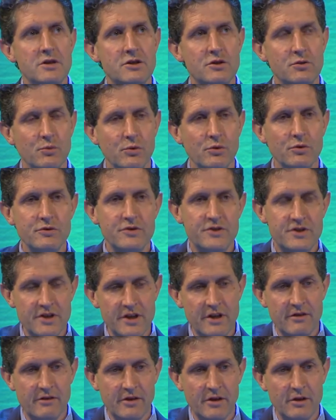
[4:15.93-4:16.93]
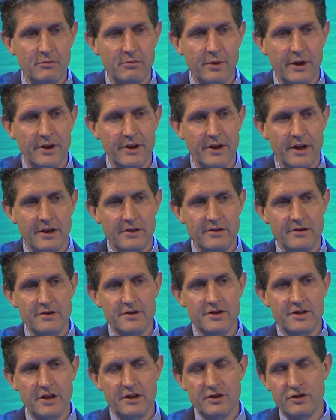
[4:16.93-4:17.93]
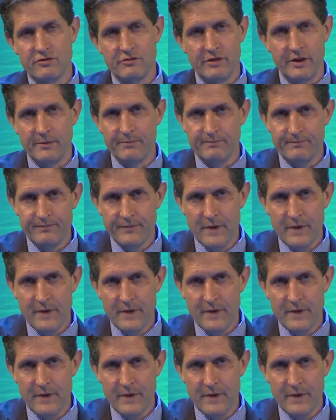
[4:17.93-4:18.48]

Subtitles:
towards zero by the end of the century.